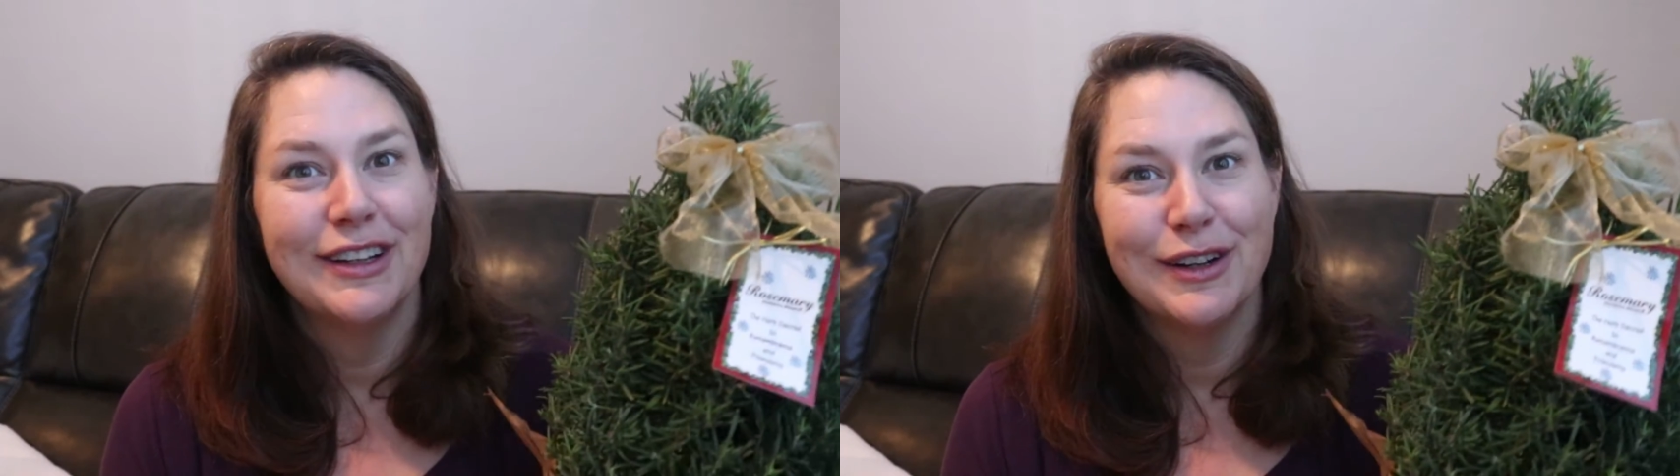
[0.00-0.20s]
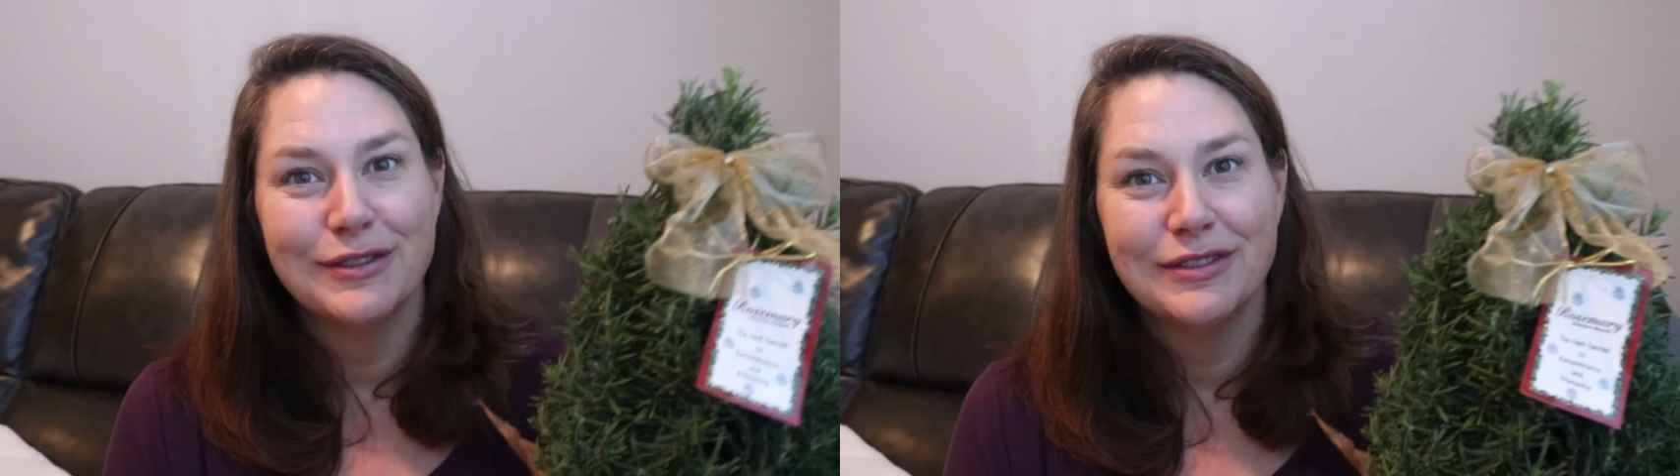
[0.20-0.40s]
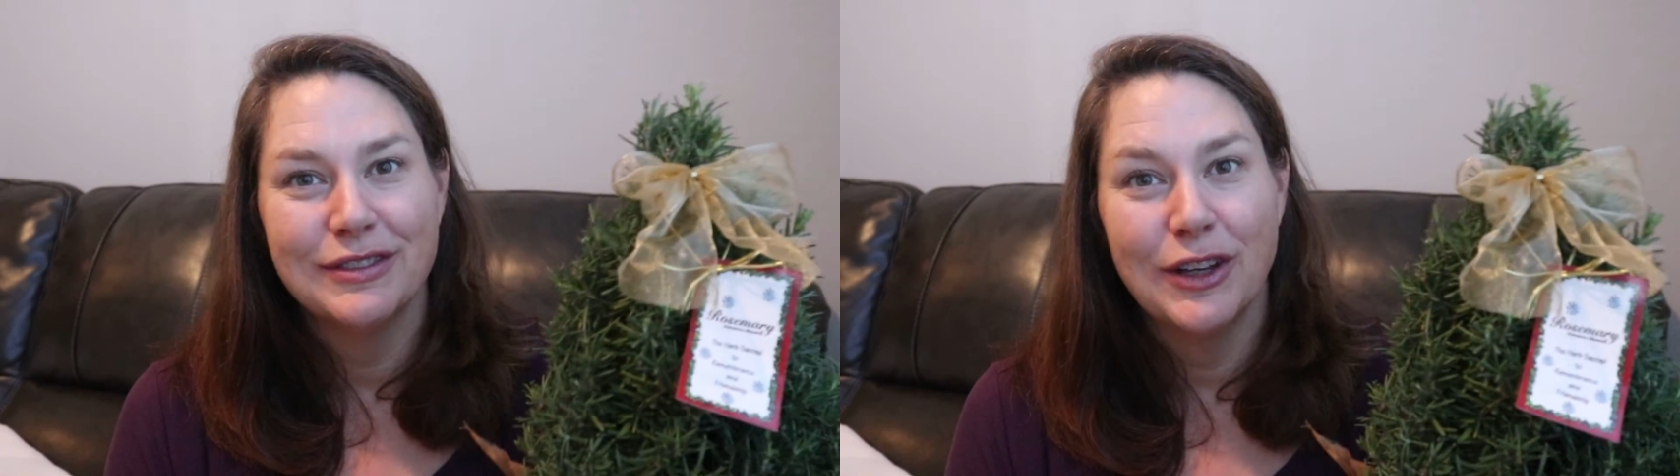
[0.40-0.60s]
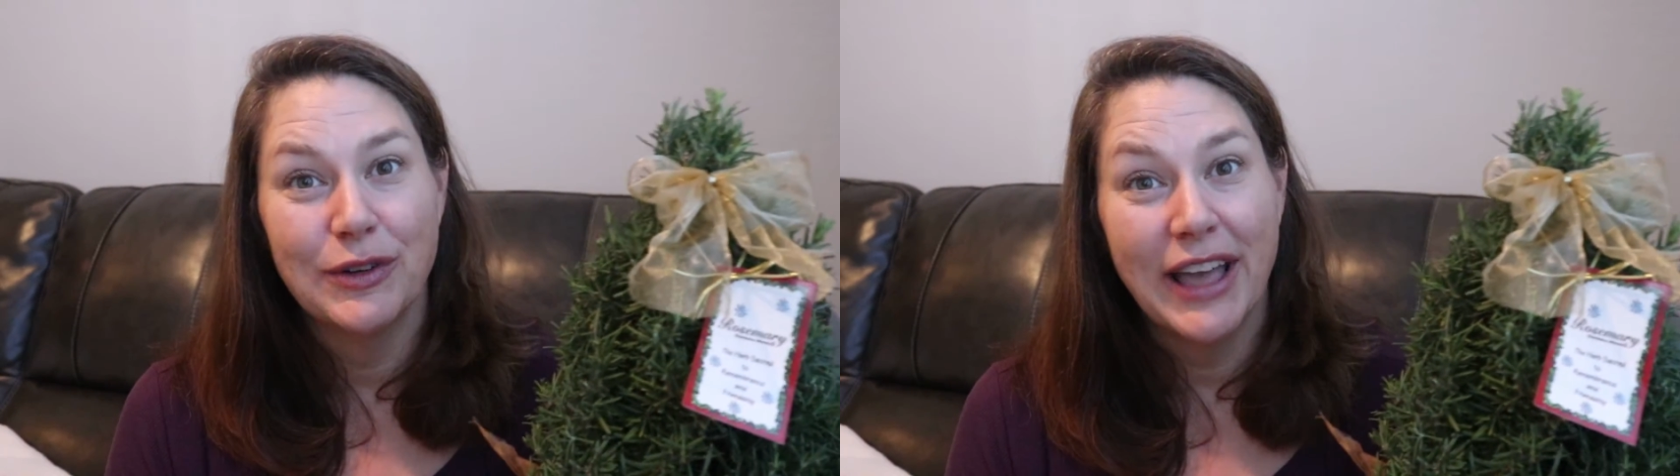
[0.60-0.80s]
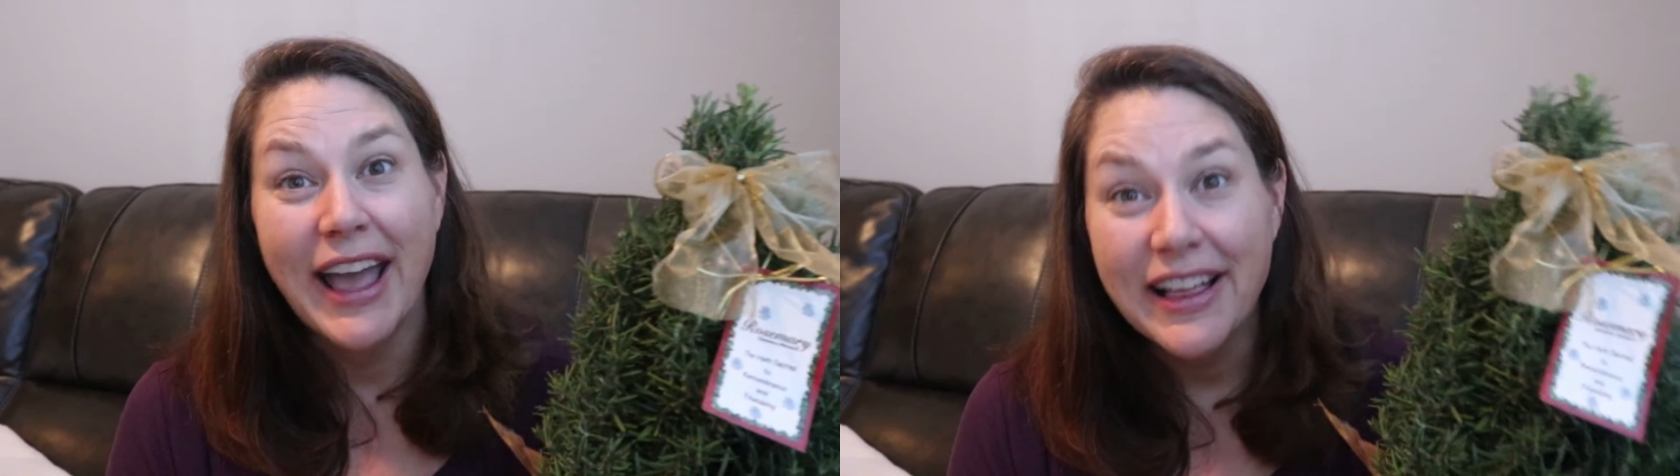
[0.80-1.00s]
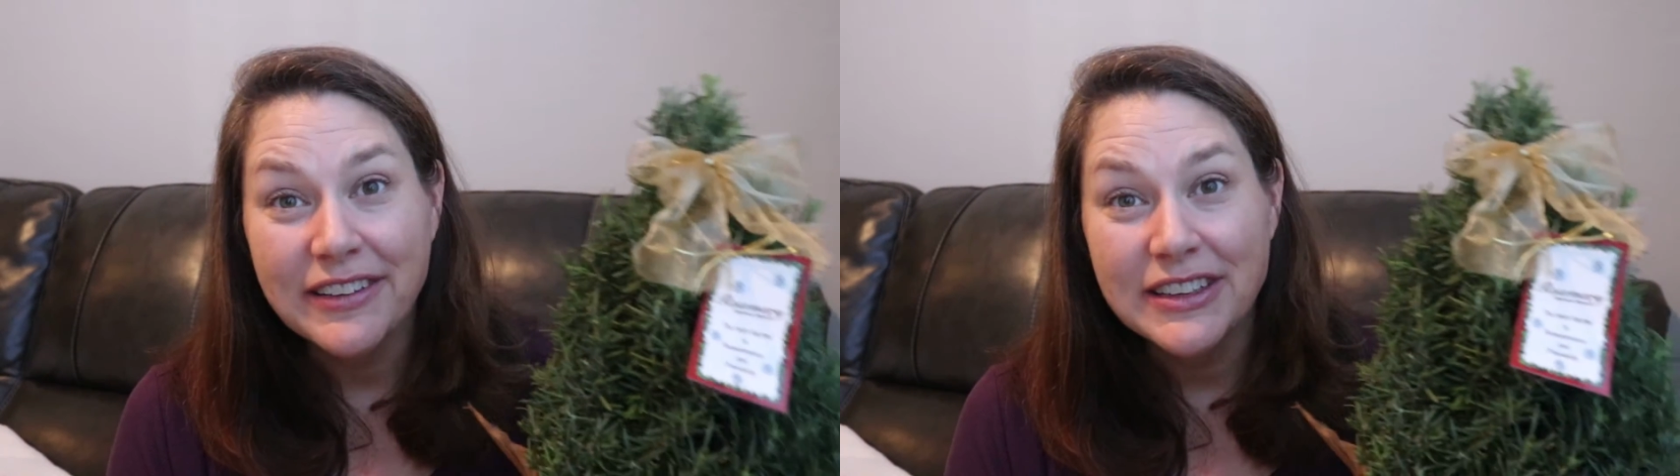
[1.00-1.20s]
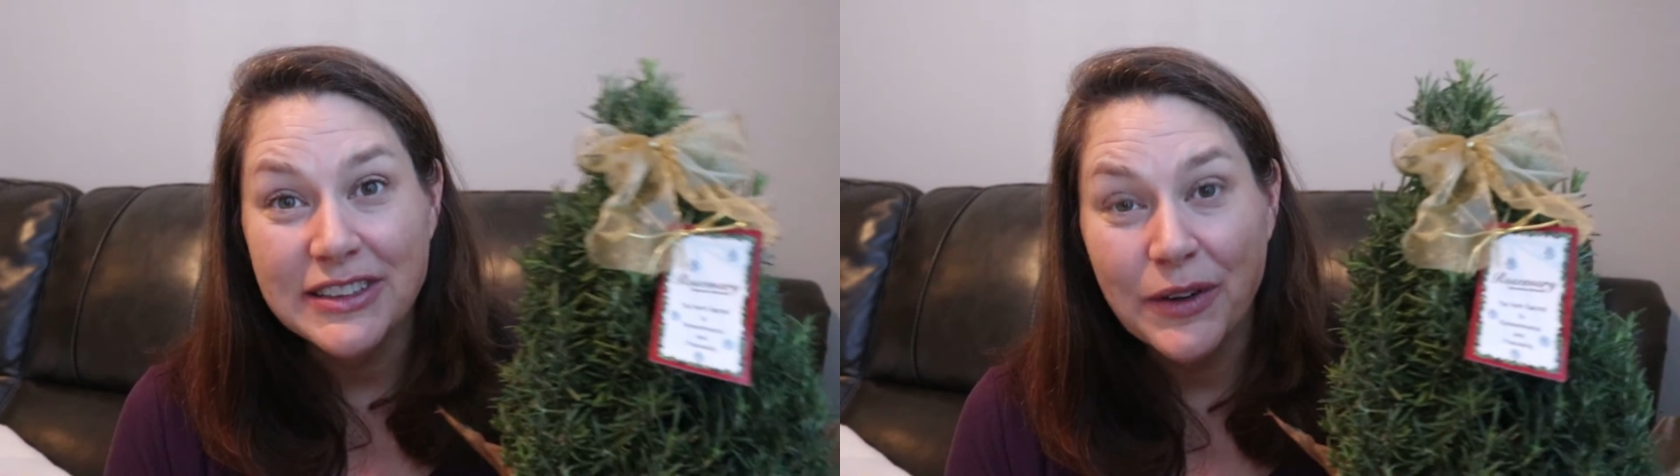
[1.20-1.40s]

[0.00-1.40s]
know no calories,